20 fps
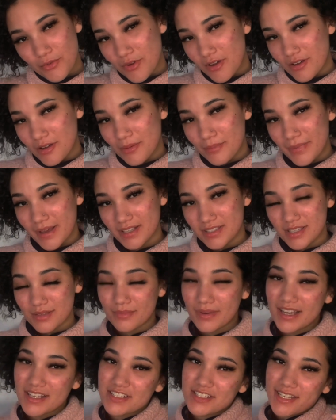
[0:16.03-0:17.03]
welcome back to
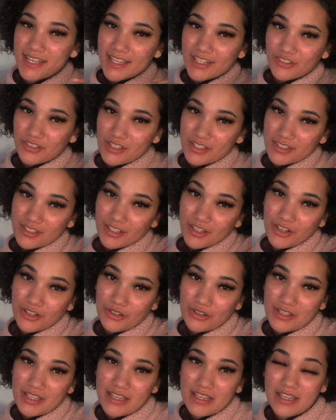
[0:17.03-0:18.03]
my channel. It's your
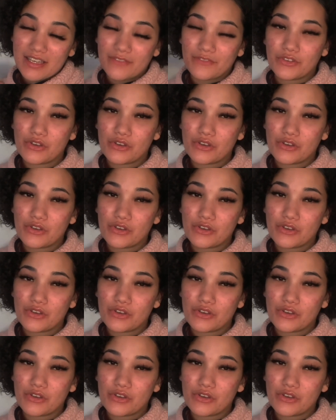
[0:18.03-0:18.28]
girl E.